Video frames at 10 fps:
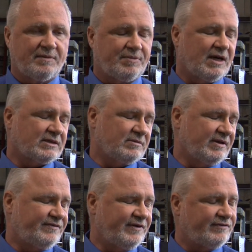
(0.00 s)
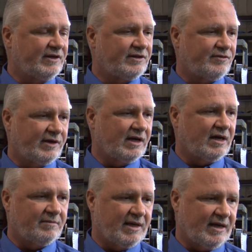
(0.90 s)
approximately 53
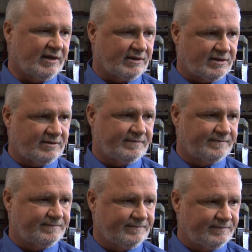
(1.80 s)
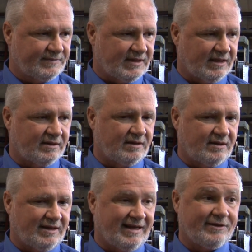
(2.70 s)
automatics in,
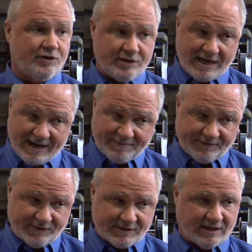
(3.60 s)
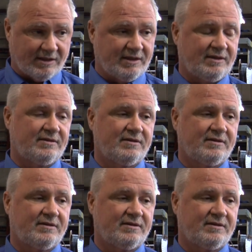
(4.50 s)
in their Tampa facility.